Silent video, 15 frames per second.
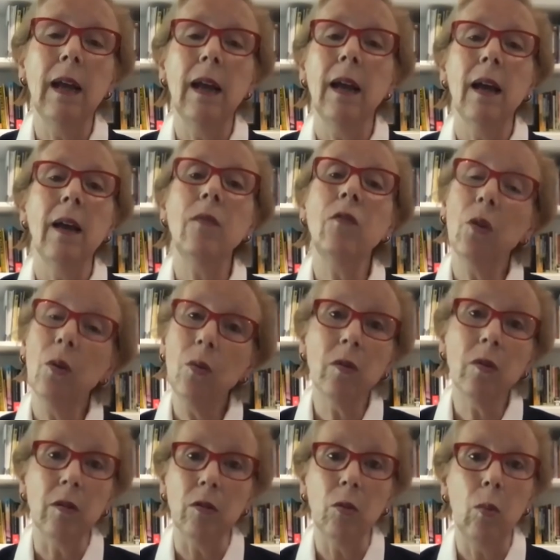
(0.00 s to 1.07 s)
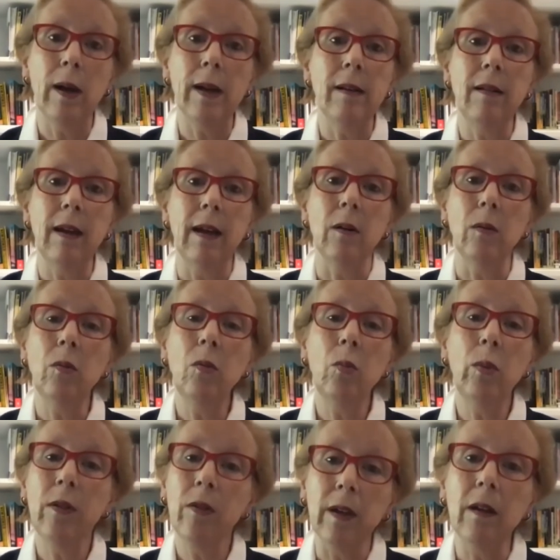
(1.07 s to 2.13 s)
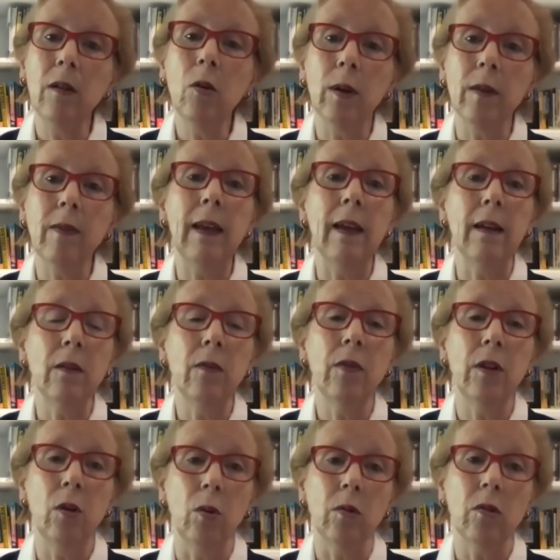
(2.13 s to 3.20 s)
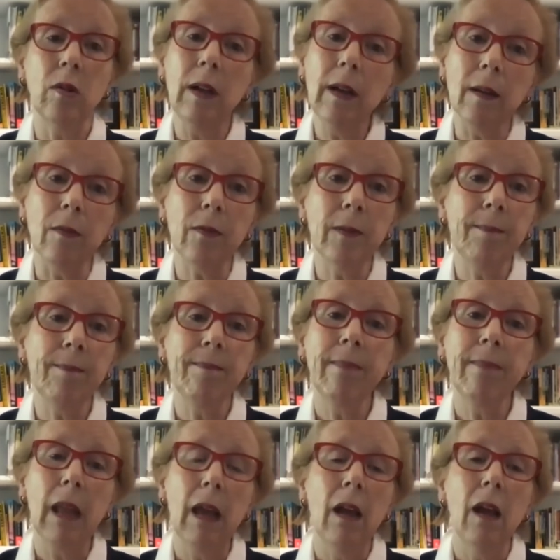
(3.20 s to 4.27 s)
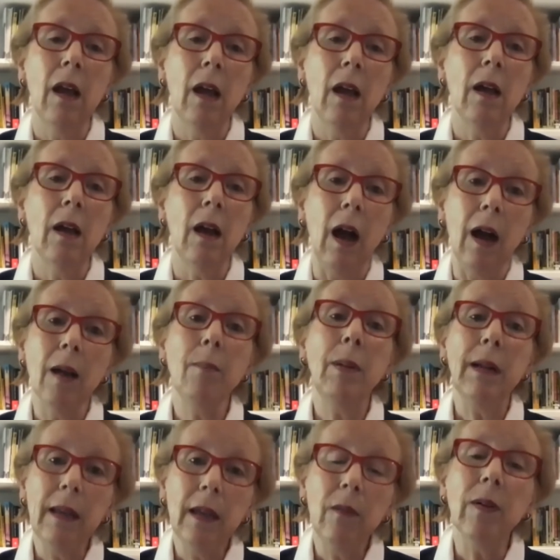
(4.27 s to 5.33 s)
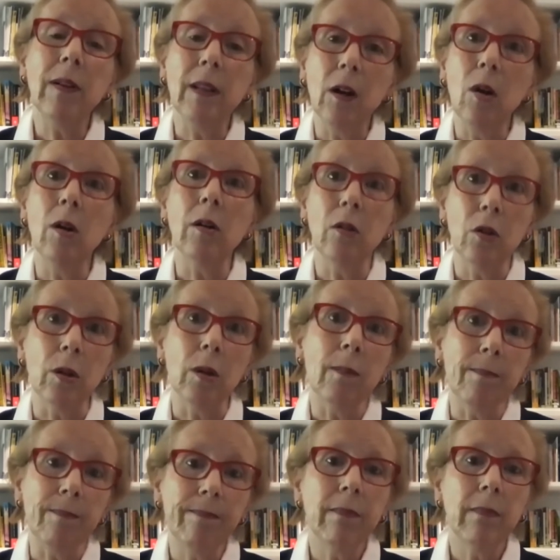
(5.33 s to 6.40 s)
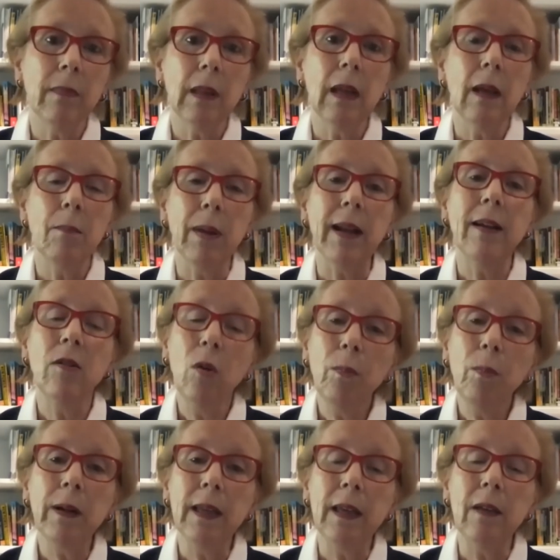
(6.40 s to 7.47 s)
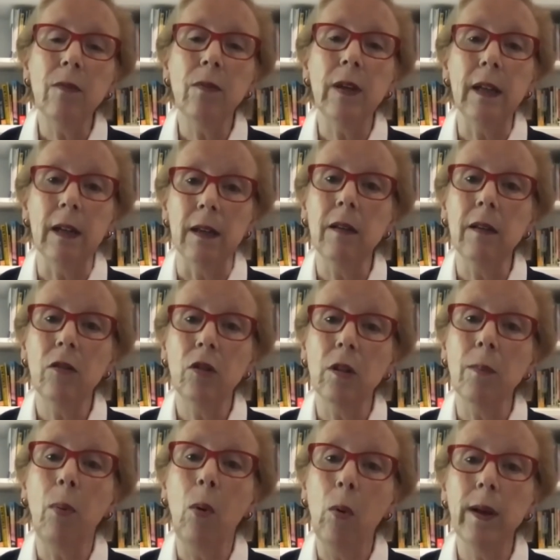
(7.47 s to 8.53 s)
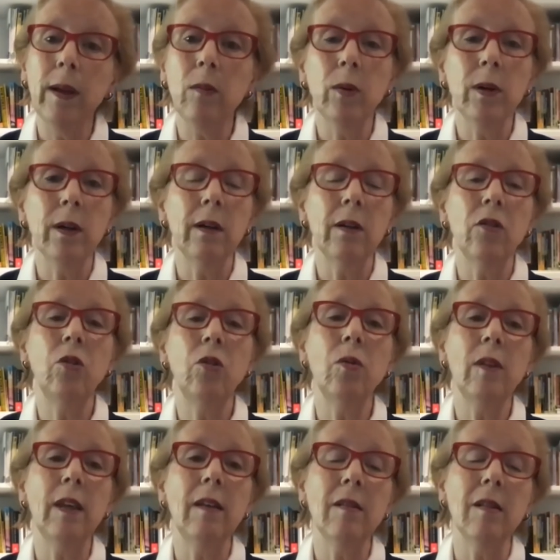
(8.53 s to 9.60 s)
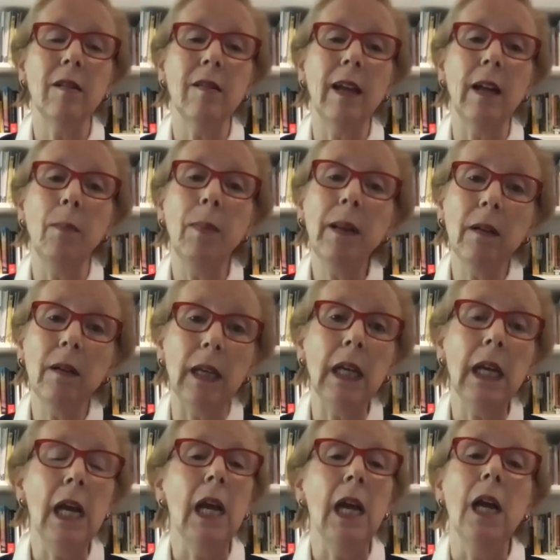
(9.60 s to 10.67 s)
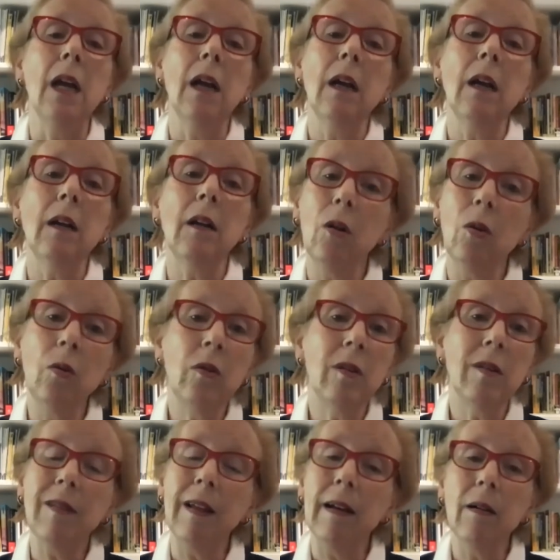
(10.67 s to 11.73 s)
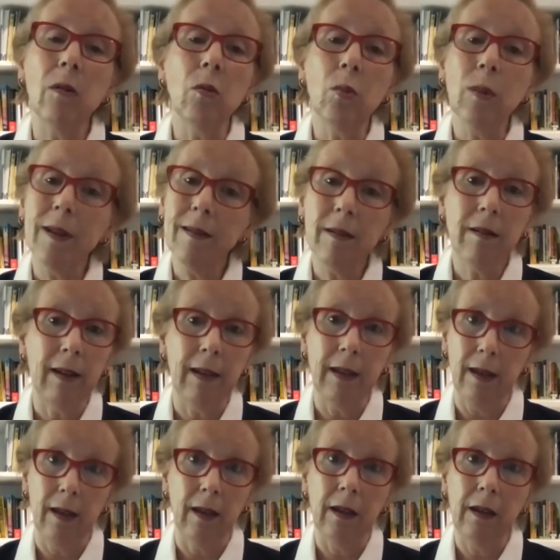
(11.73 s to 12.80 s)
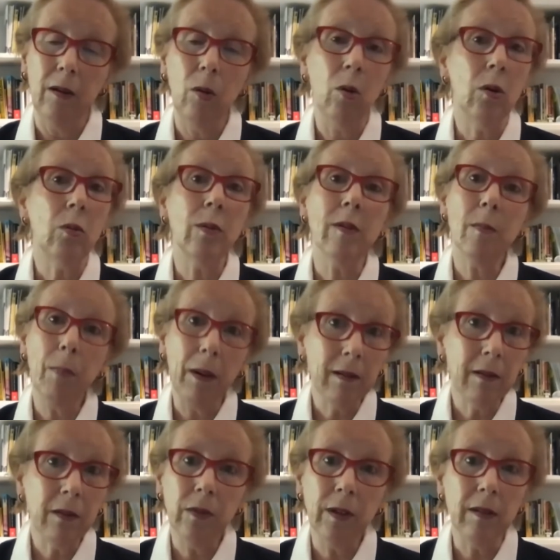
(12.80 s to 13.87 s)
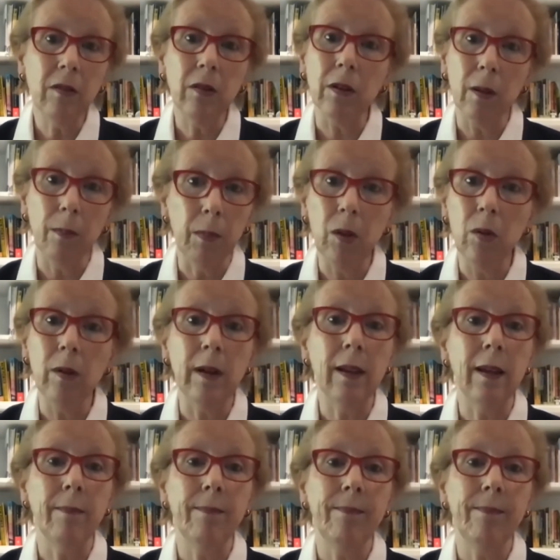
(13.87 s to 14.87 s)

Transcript: have chosen to wind down within or at the end of the donor's life. I believe in the long term, but I don't believe in it to the point where choosing sustainability closes down risk-taking or responsiveness to community.